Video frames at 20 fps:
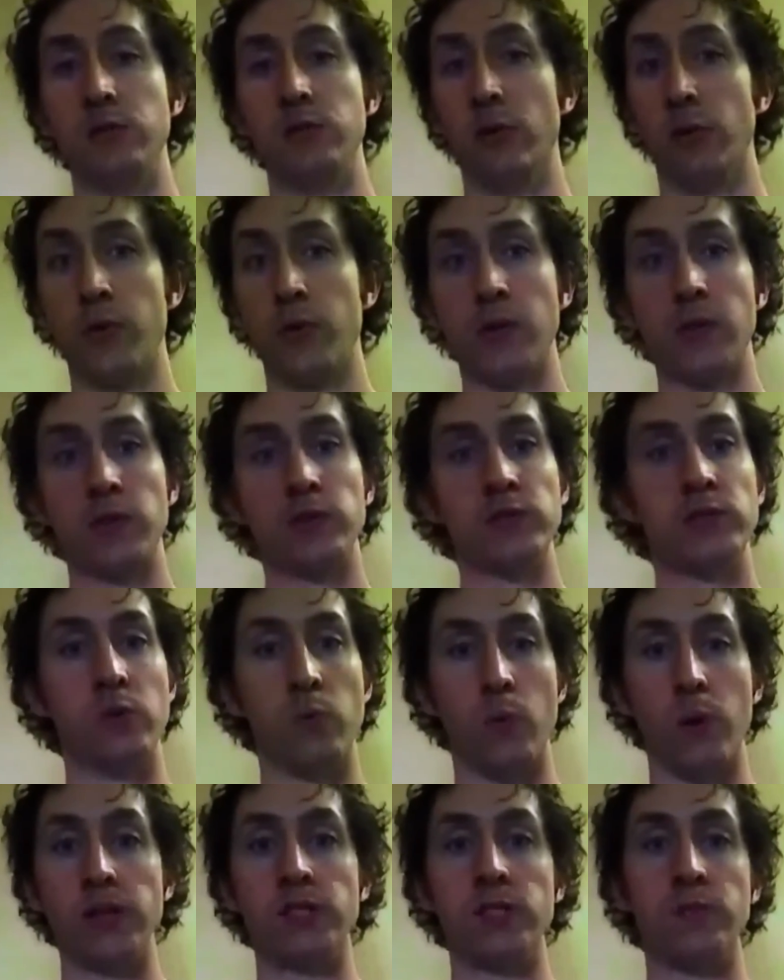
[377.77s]
you'll think this is a
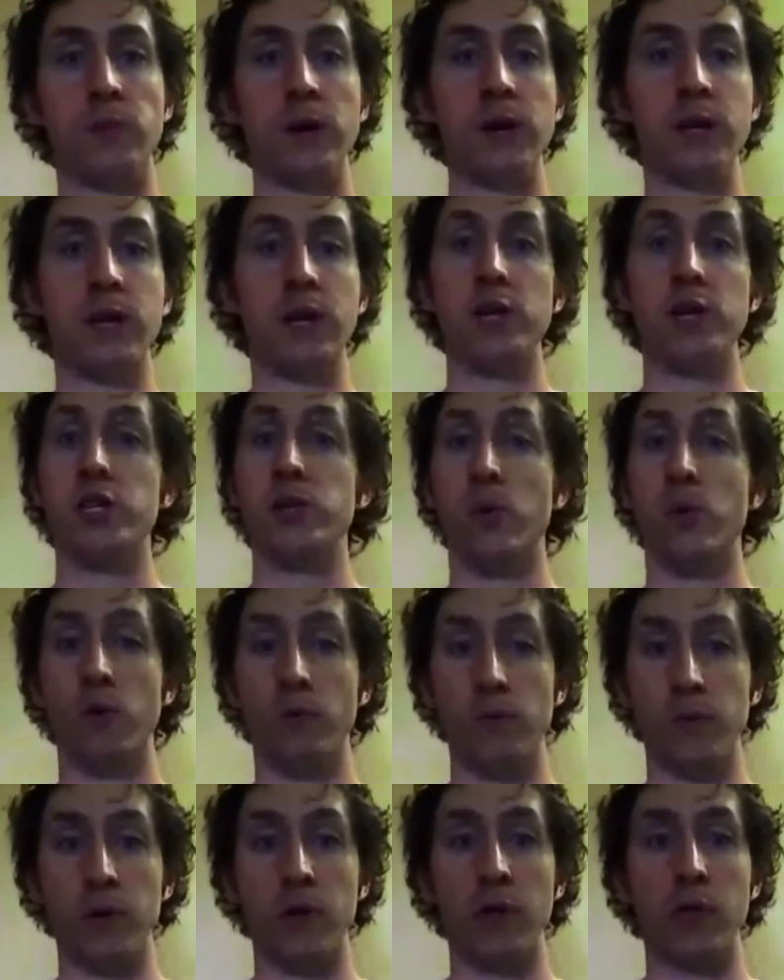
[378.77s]
waste of money because you
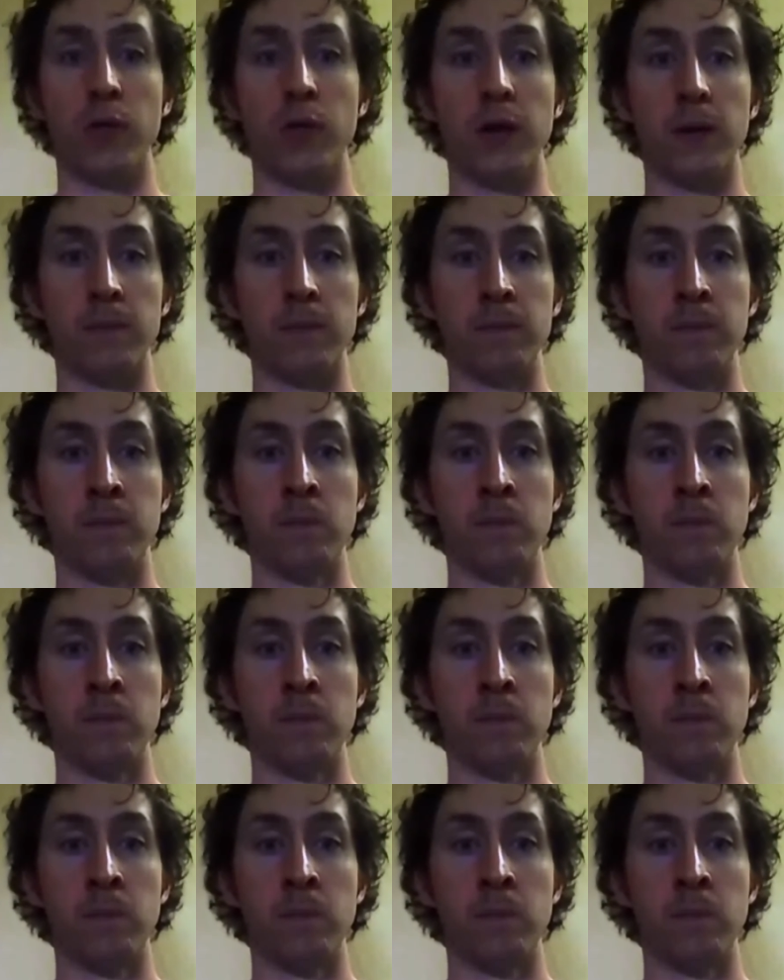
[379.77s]
won't feel a thing.